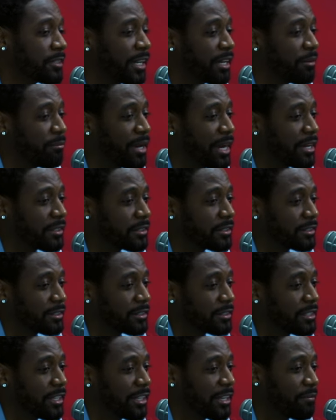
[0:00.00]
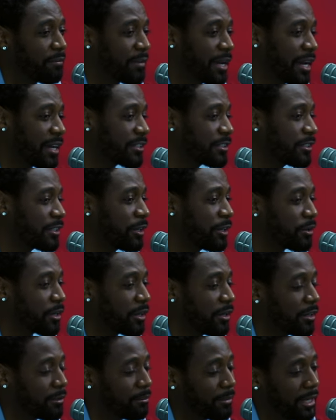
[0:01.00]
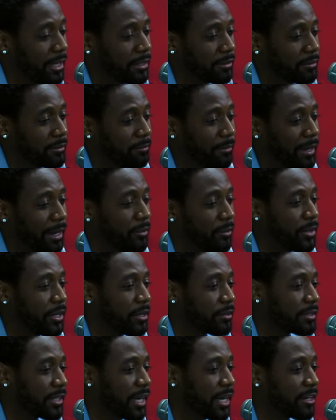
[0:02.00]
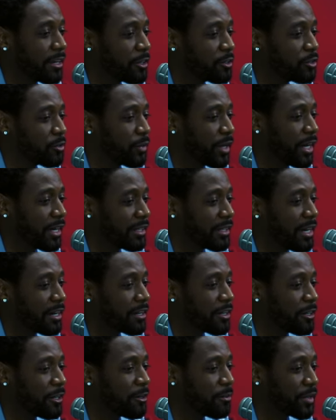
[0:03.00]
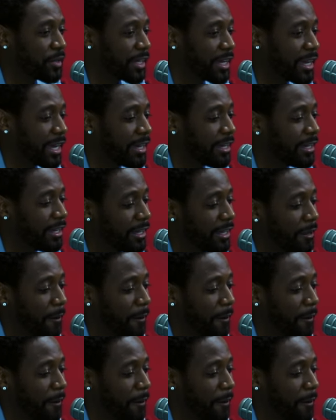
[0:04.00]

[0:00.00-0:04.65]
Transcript: Ticketmaster. Ticketmaster. Go to uh, my my website kountrywayne.com with a K